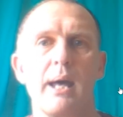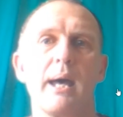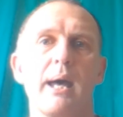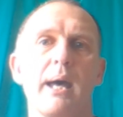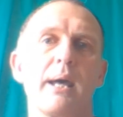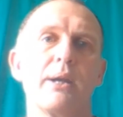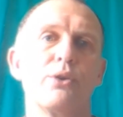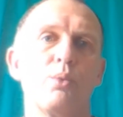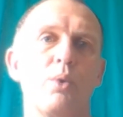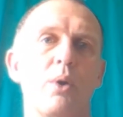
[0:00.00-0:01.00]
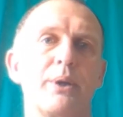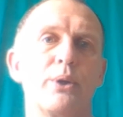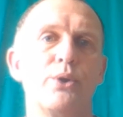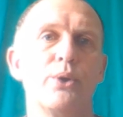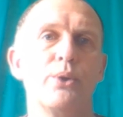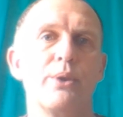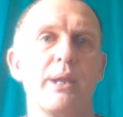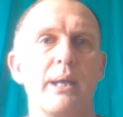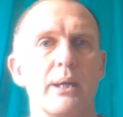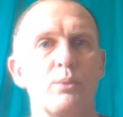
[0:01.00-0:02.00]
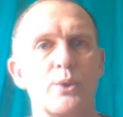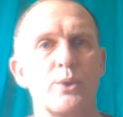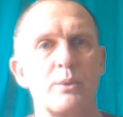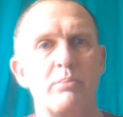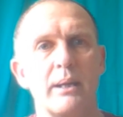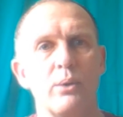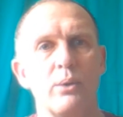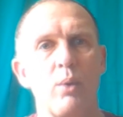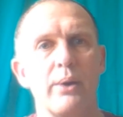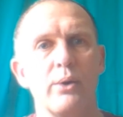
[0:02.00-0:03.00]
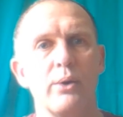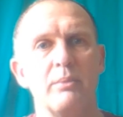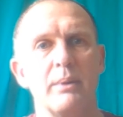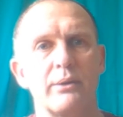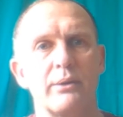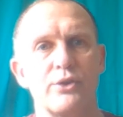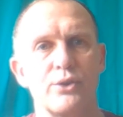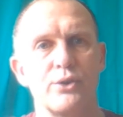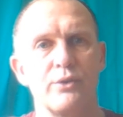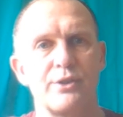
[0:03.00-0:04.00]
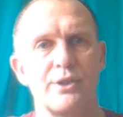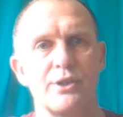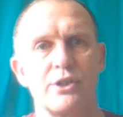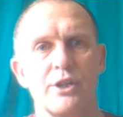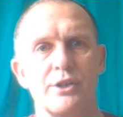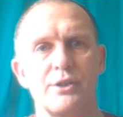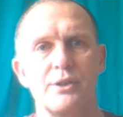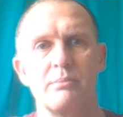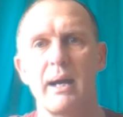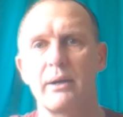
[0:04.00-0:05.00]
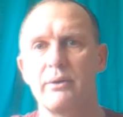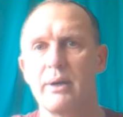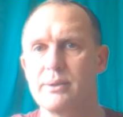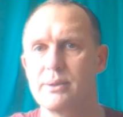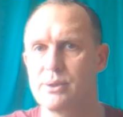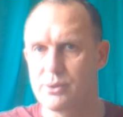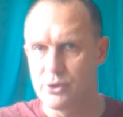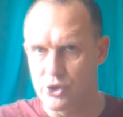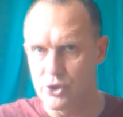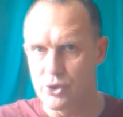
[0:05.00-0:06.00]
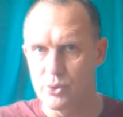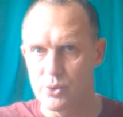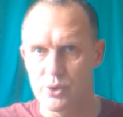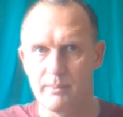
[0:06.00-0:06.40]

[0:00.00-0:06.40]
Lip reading: And what we could do there was pick one of Microsoft's suggested backgrounds to use.